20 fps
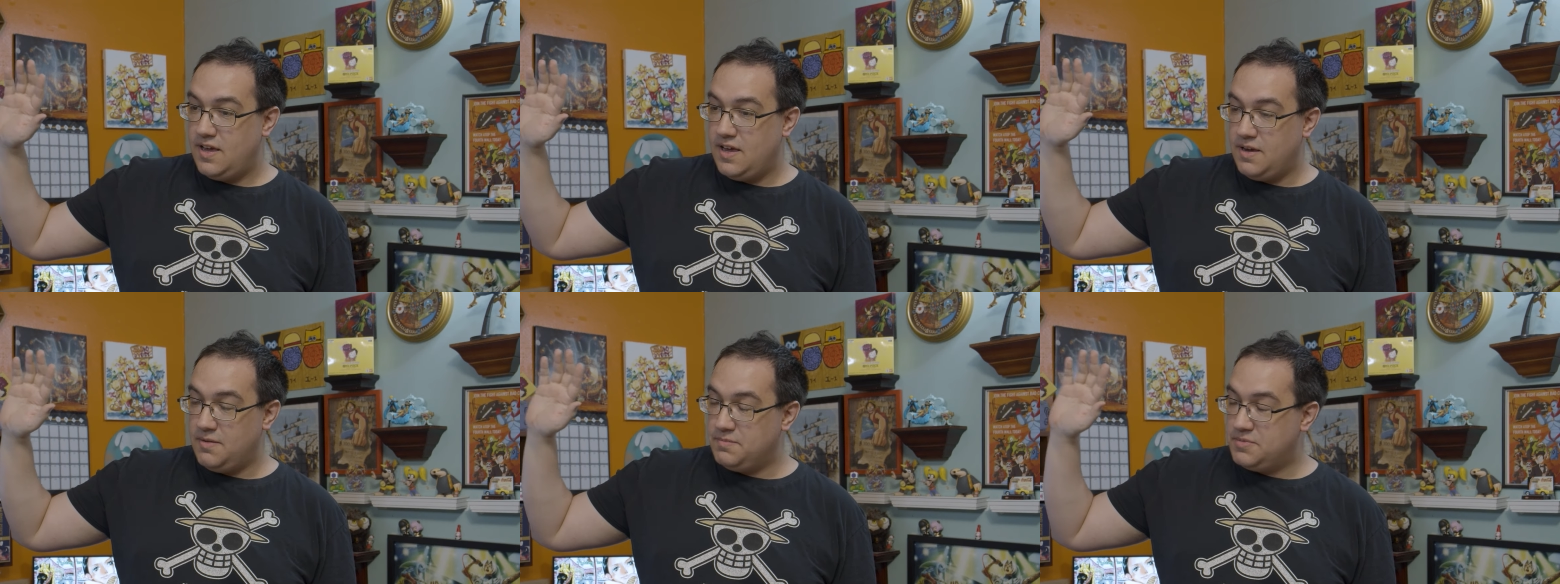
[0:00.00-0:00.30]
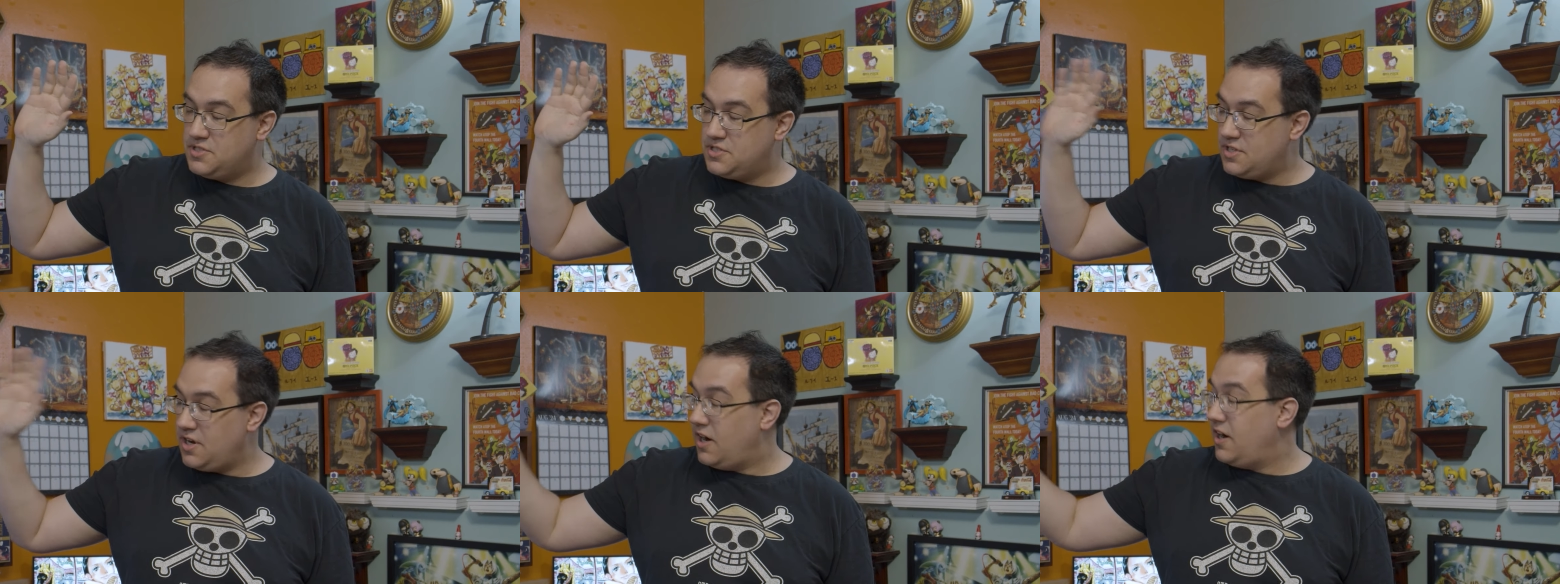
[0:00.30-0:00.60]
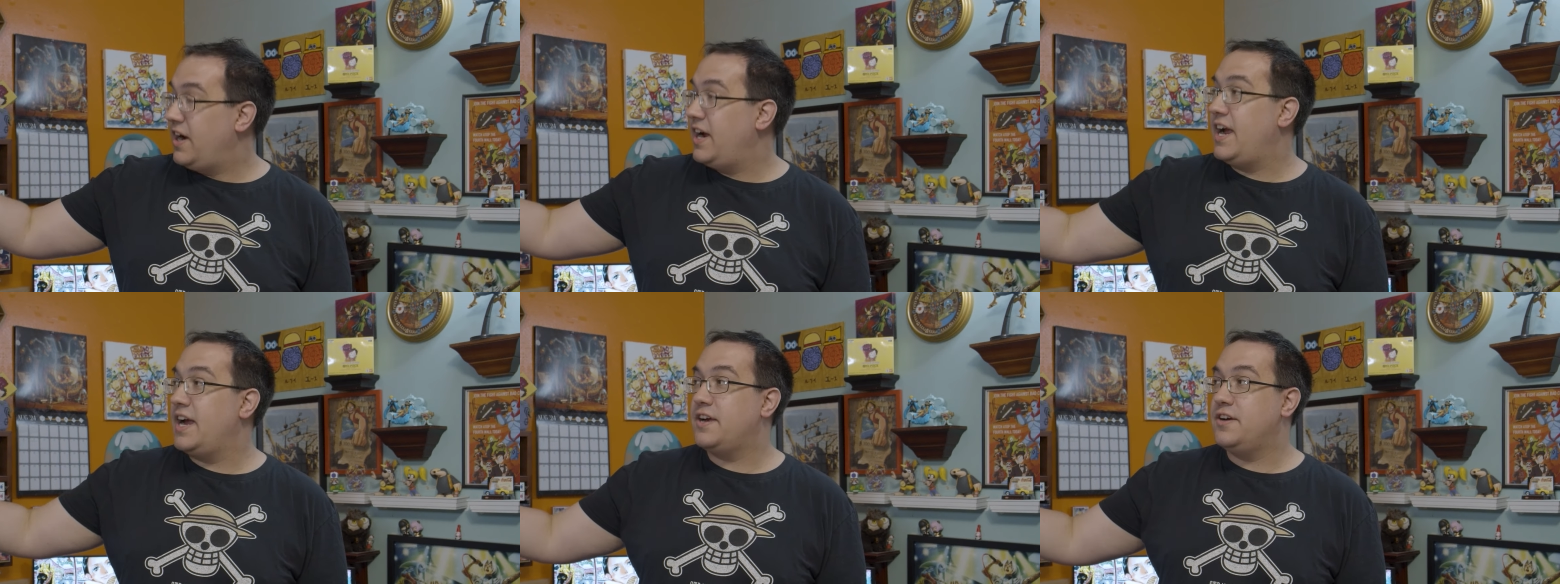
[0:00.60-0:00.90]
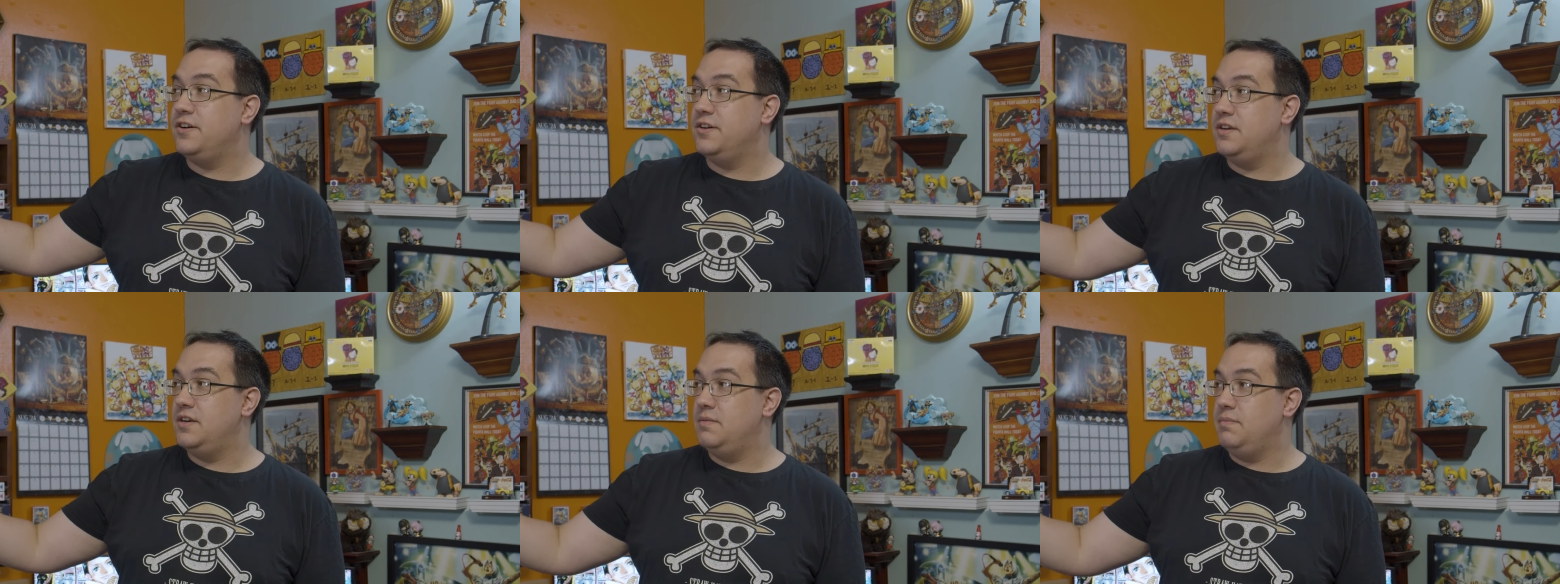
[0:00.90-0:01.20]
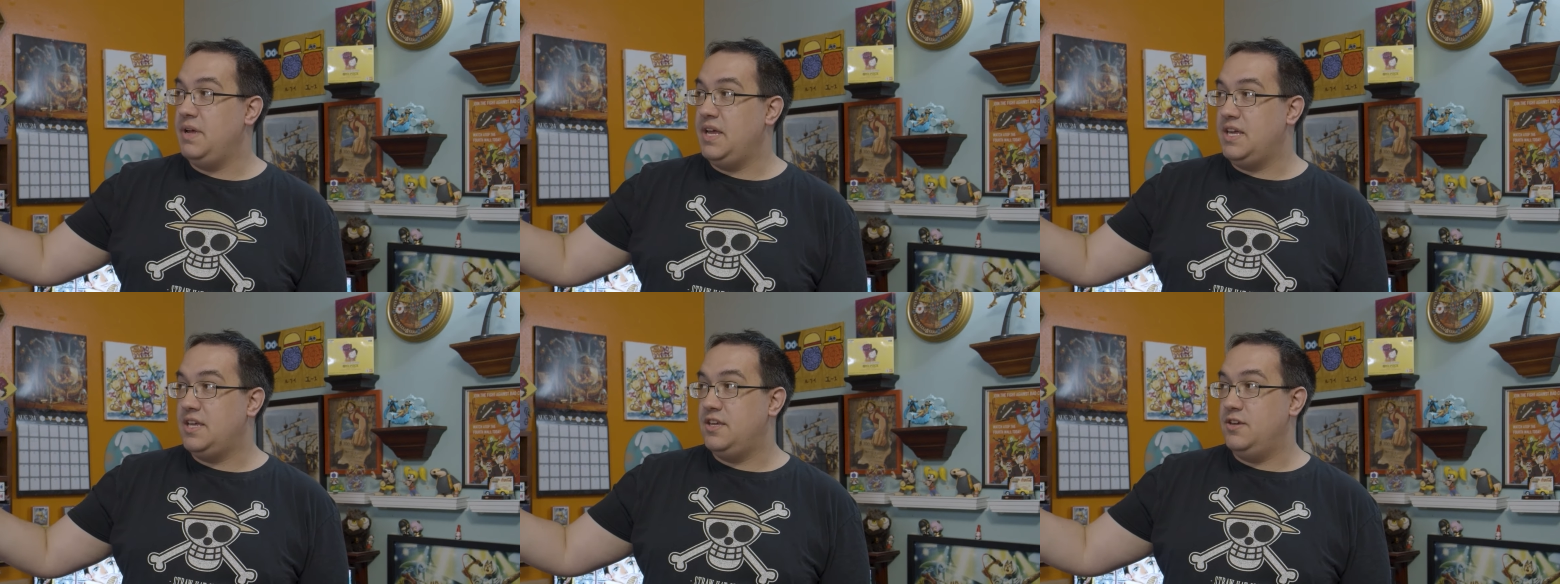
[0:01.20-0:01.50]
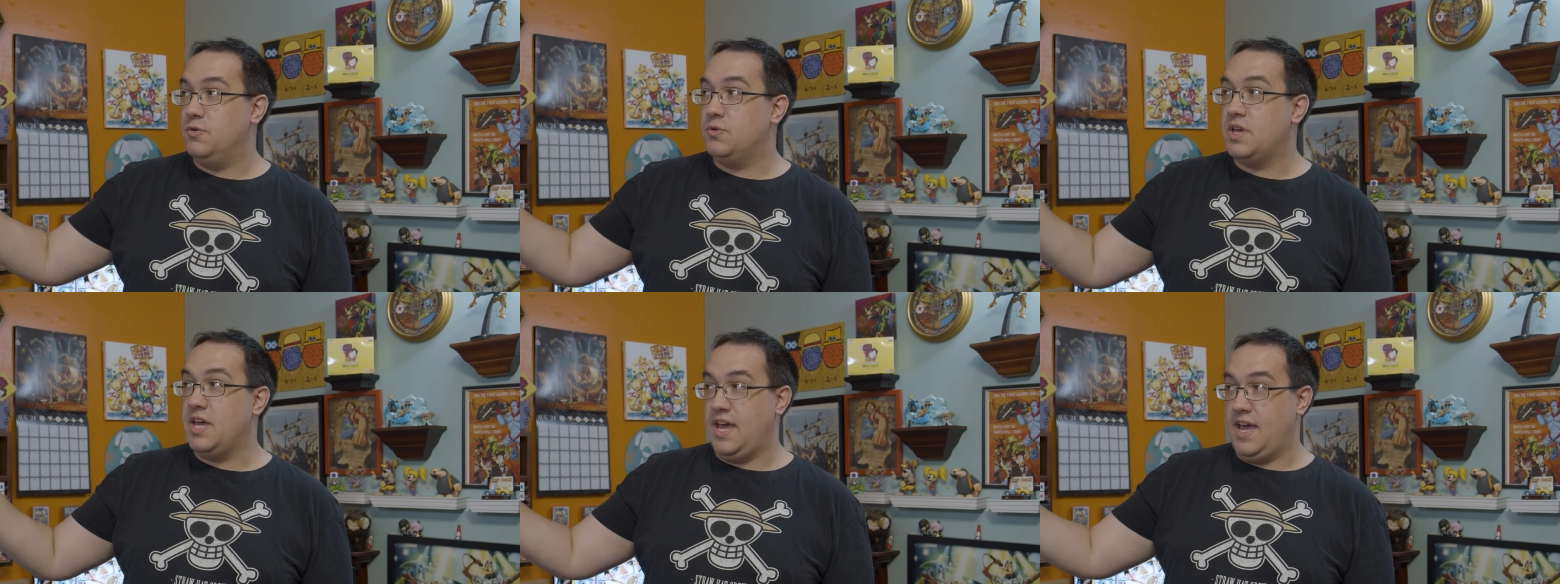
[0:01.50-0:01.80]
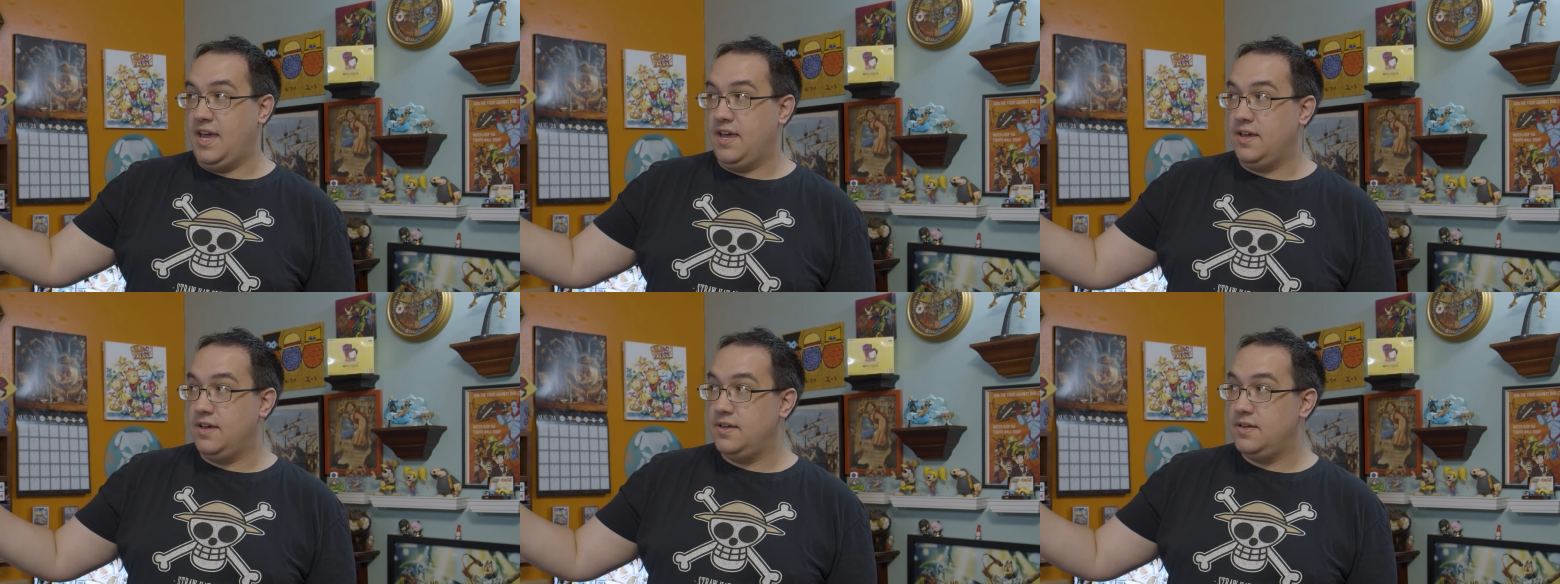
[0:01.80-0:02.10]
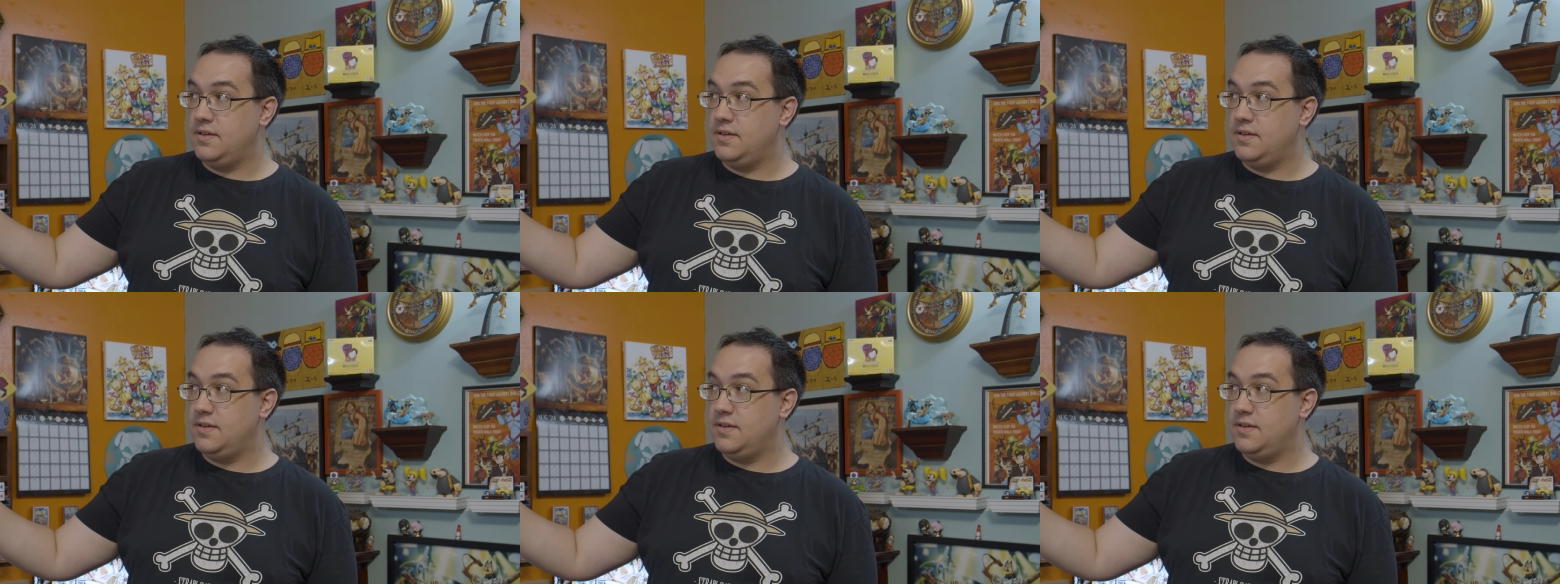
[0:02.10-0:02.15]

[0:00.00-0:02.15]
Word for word: I'm sorry I couldn't make you king.